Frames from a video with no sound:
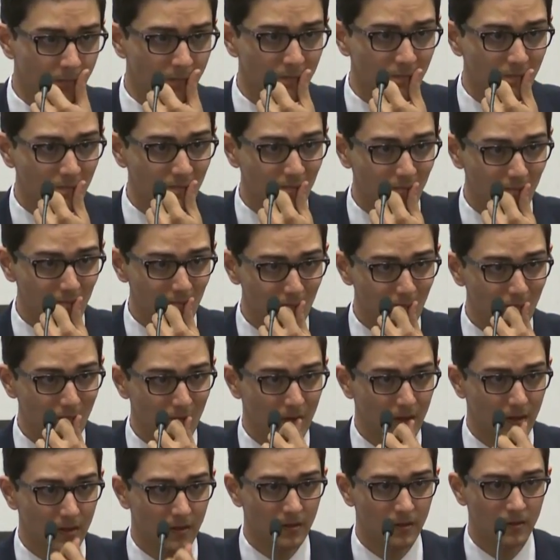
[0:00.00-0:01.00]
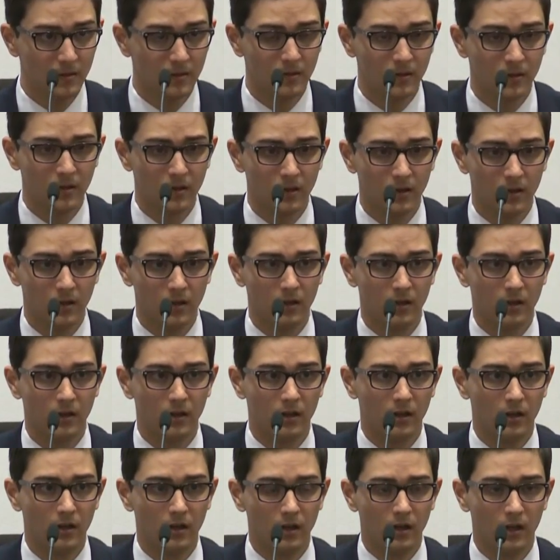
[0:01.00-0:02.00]
What was going through your mind at that
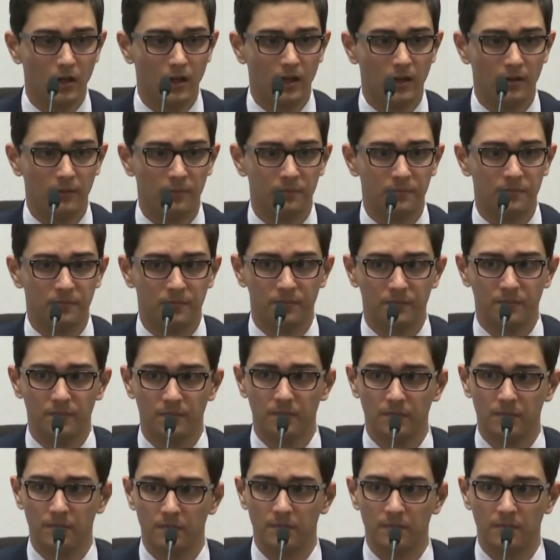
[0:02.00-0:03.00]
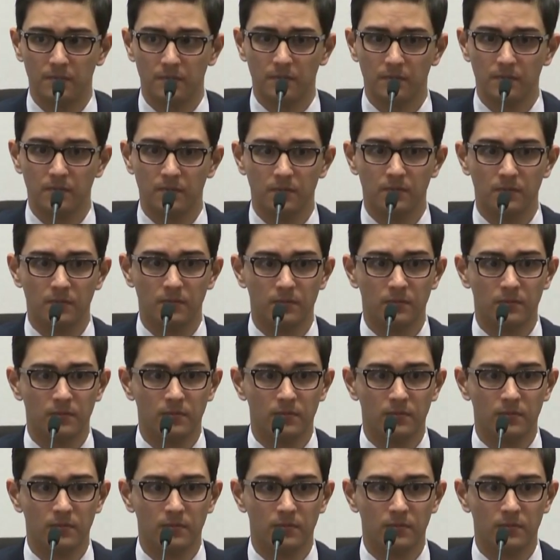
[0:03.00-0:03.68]
time? Same objection.